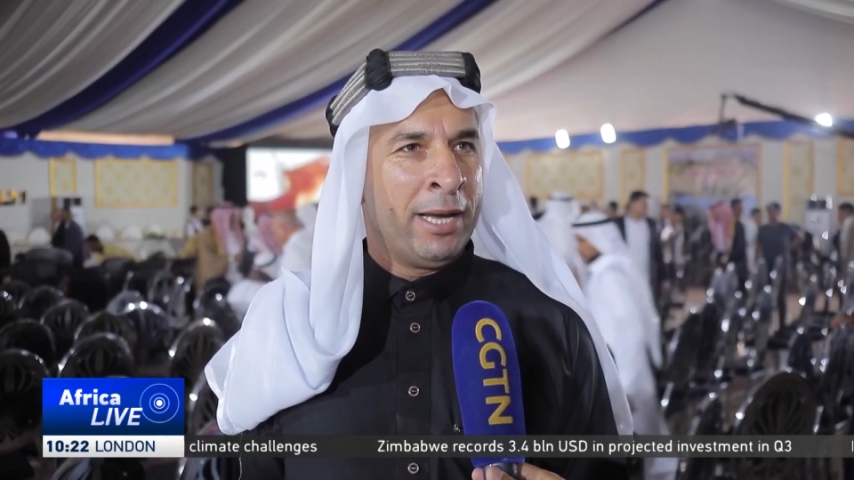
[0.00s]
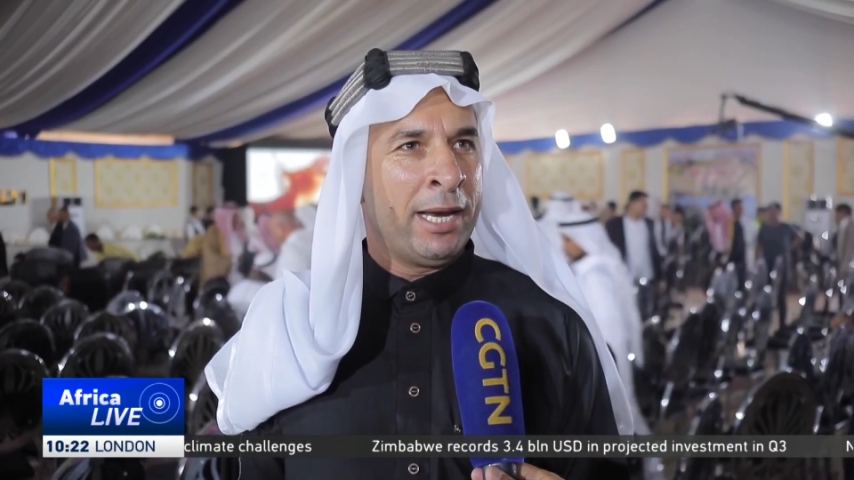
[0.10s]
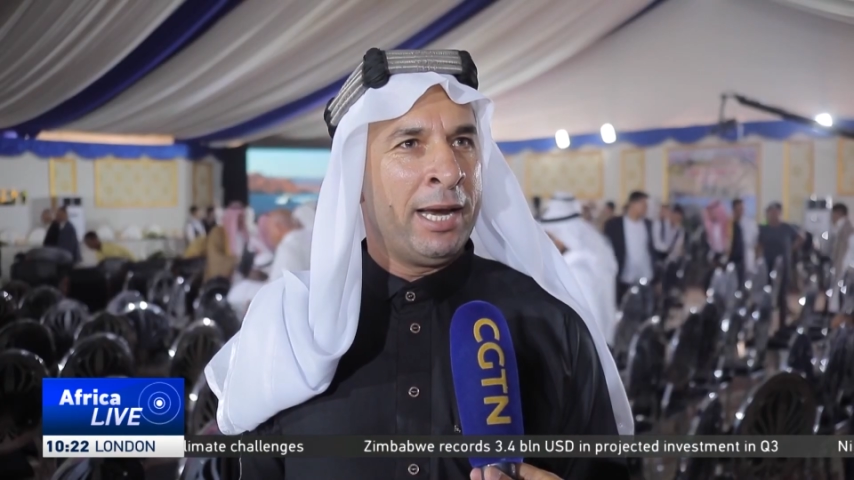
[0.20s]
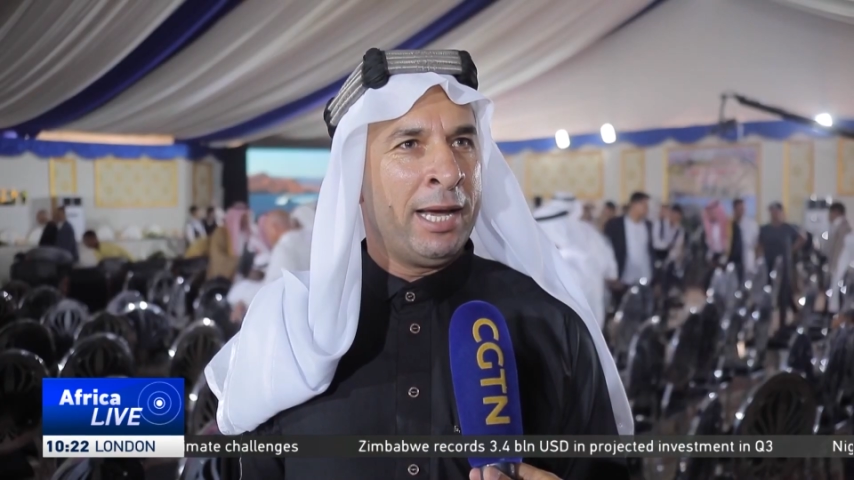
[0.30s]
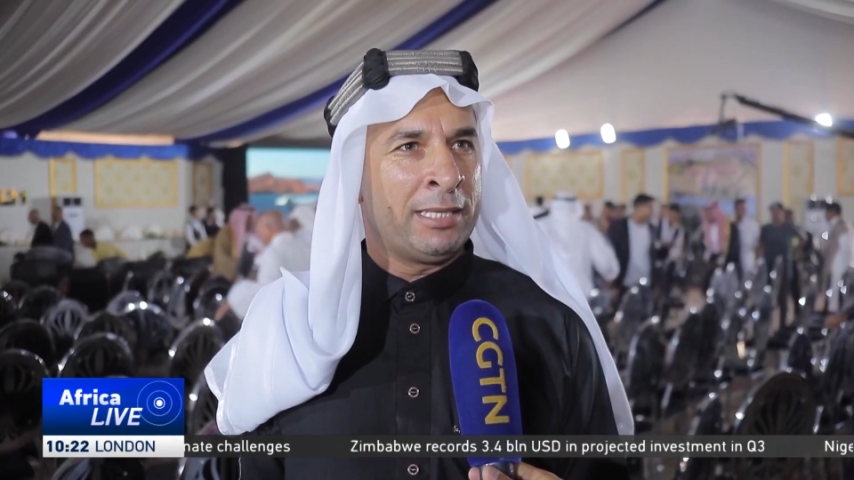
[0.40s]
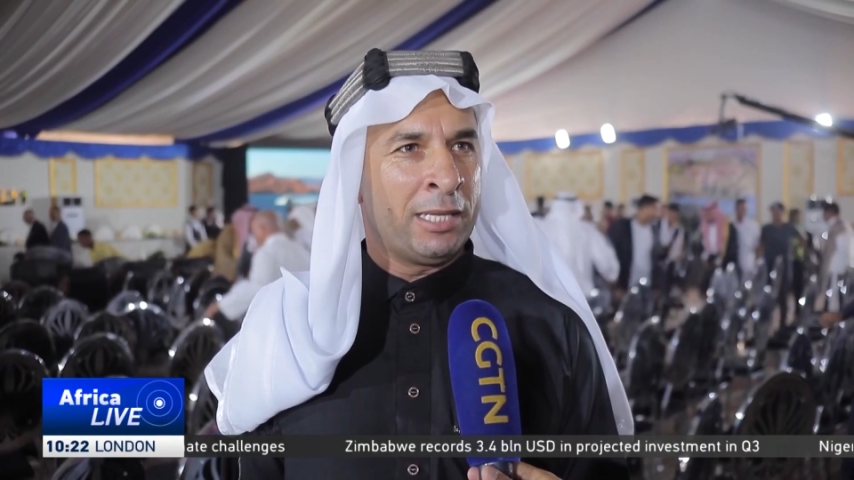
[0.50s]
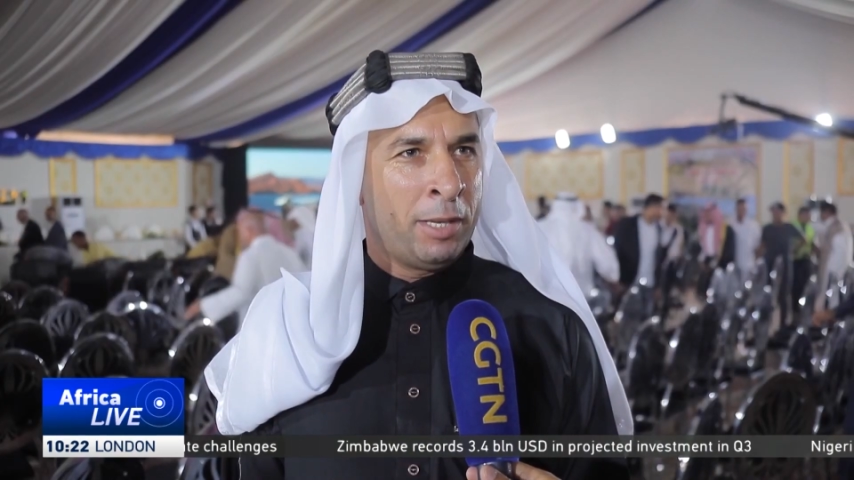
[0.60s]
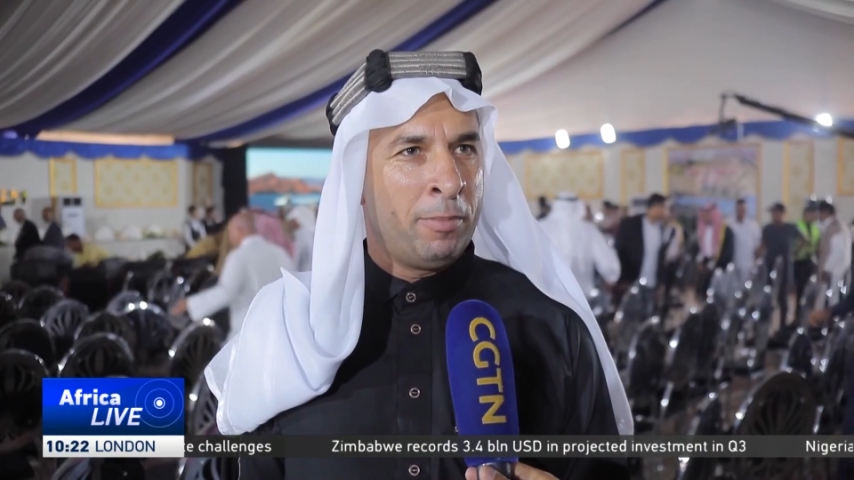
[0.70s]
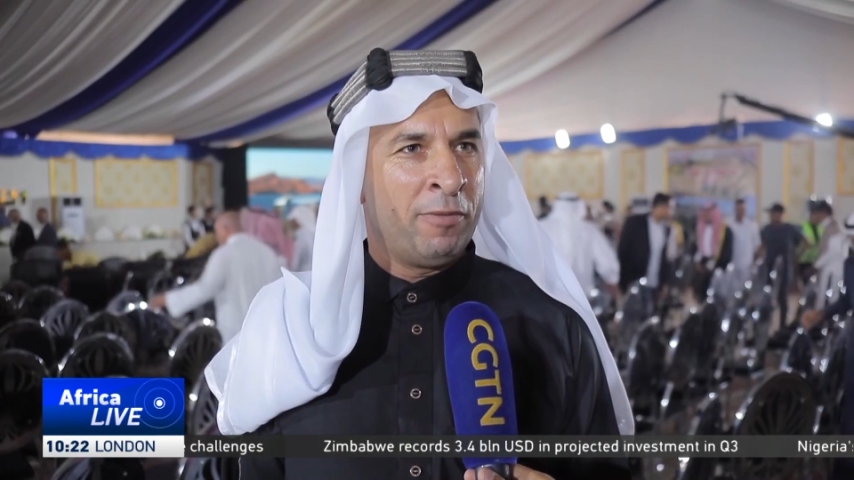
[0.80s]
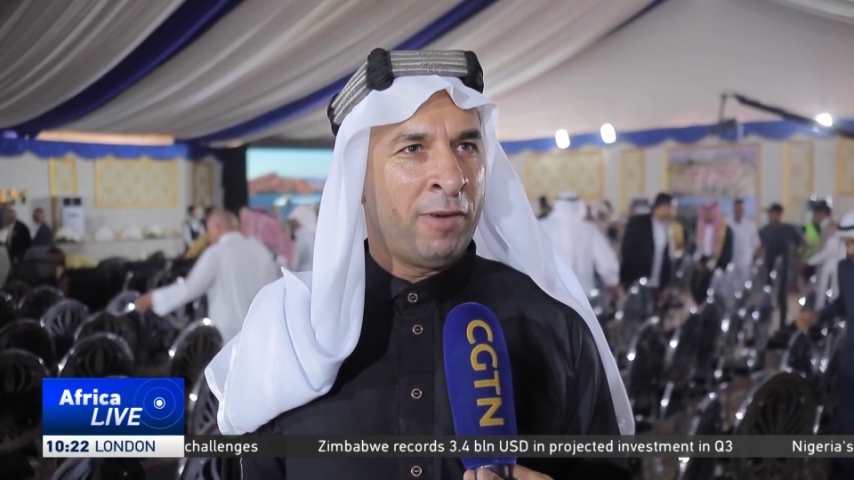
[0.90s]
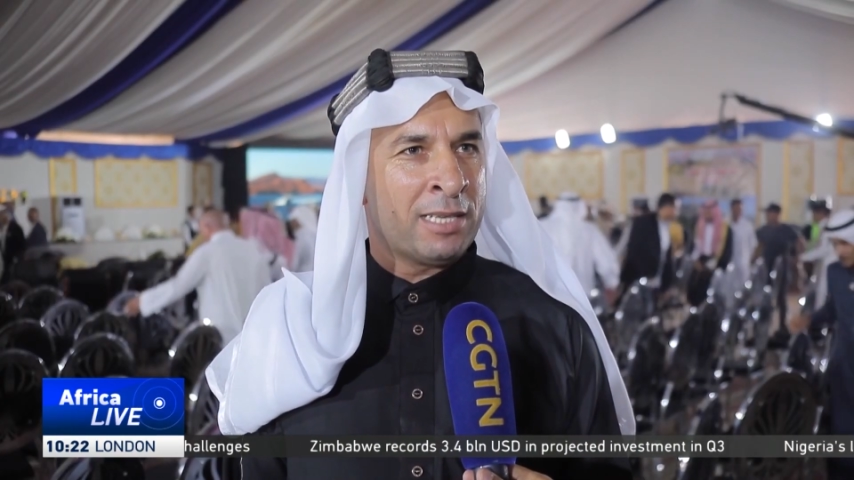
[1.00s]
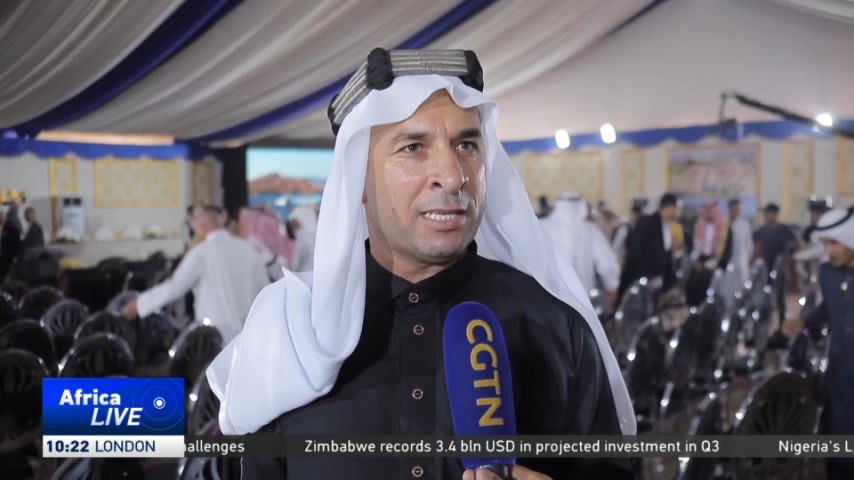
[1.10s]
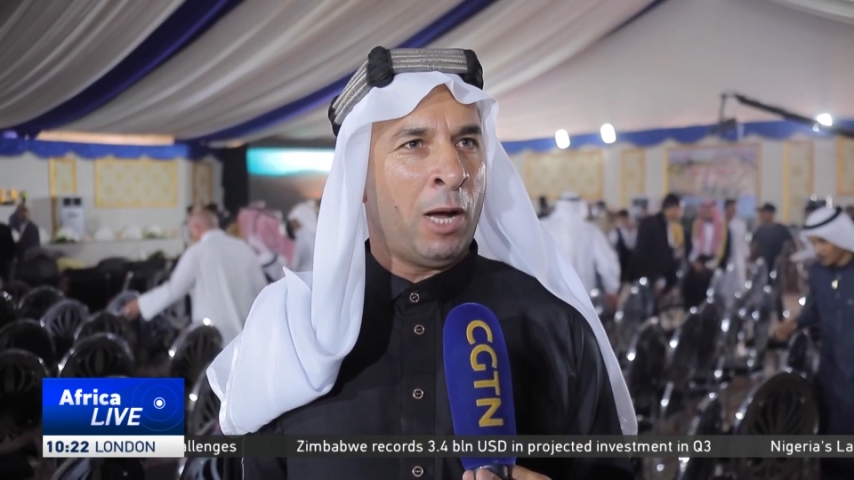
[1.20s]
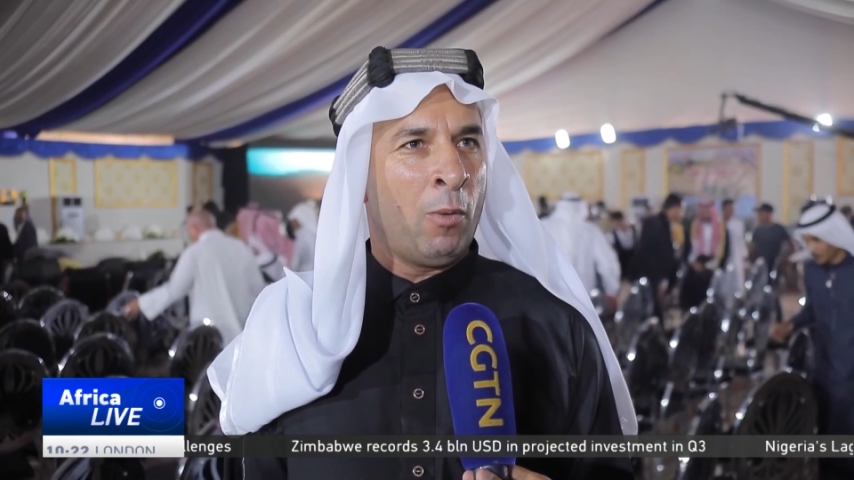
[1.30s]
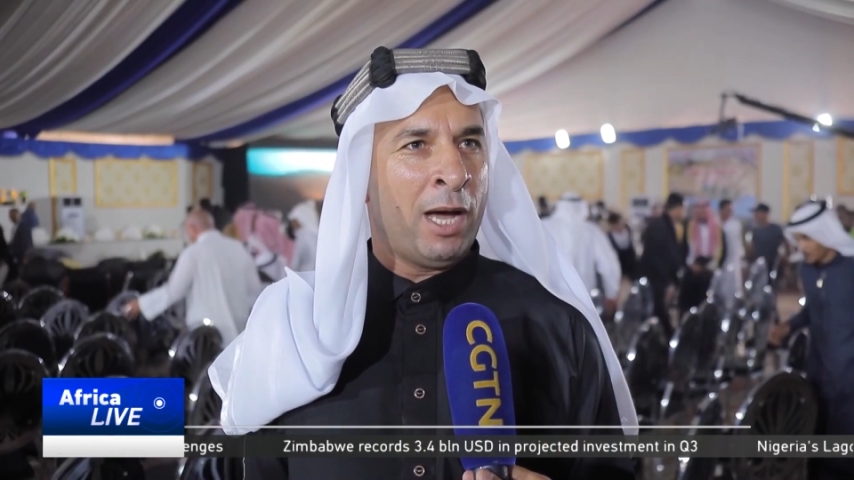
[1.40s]

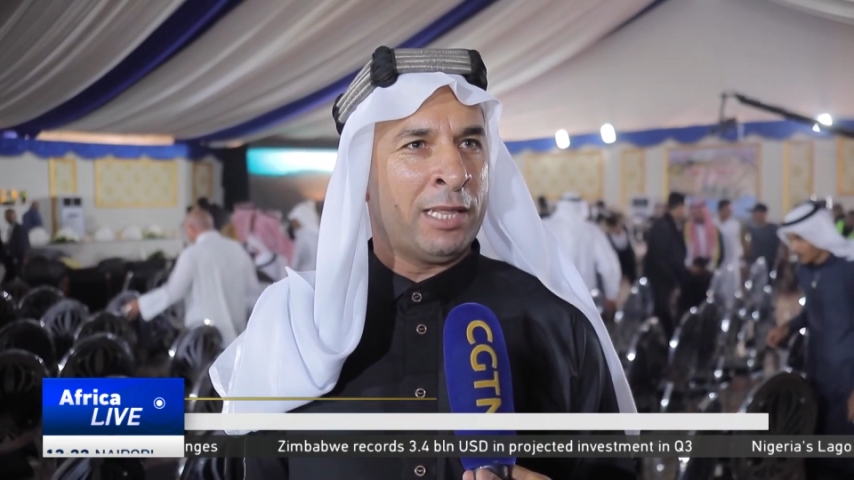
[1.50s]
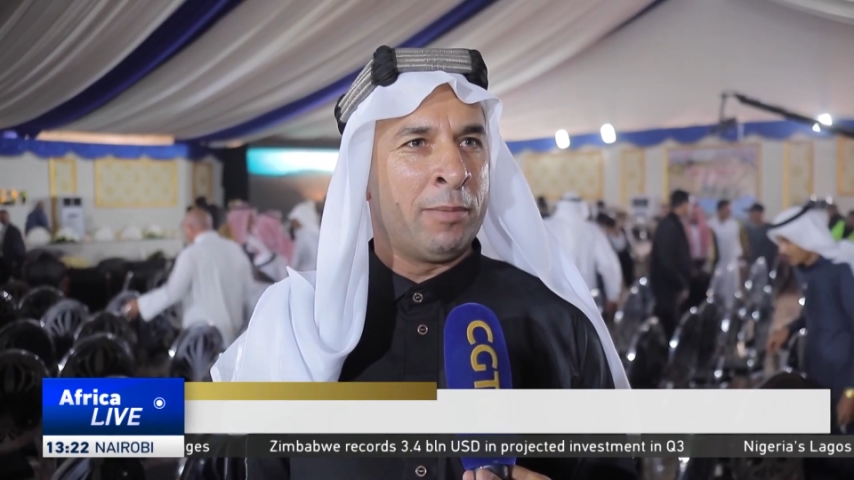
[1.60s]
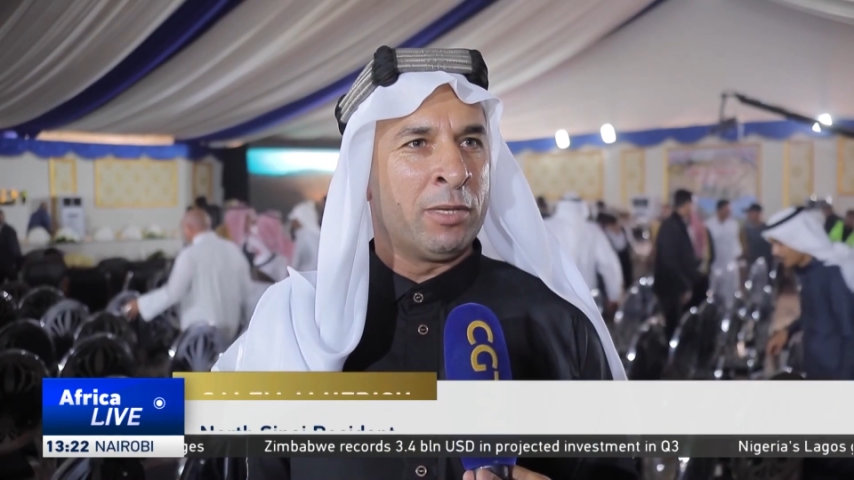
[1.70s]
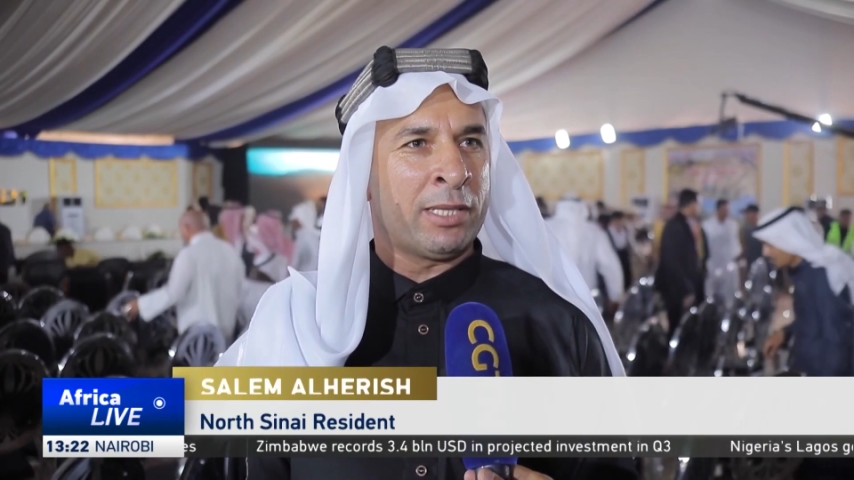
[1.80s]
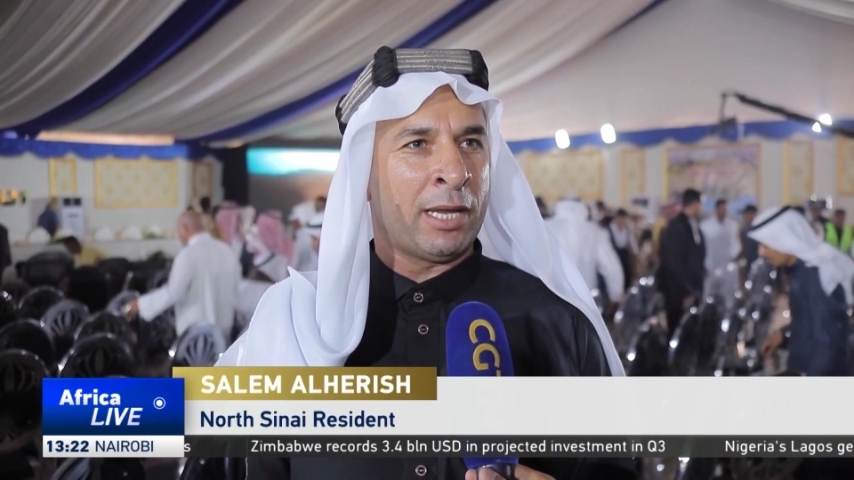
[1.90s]
the